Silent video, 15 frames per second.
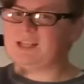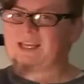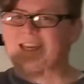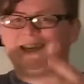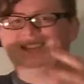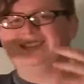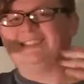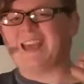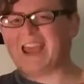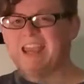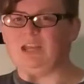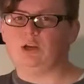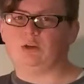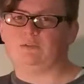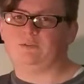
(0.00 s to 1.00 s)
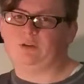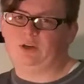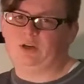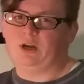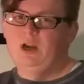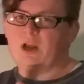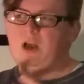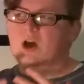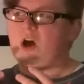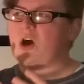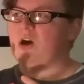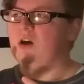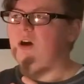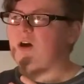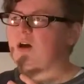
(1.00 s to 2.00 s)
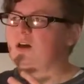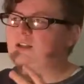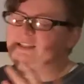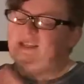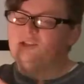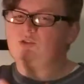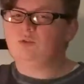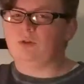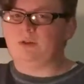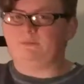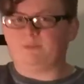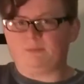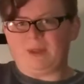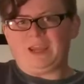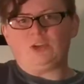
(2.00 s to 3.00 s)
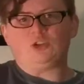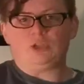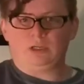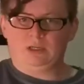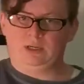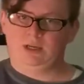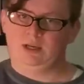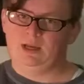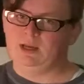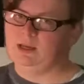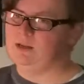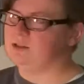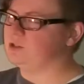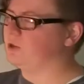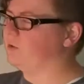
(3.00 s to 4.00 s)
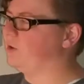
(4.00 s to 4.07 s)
as like a container for additional information. So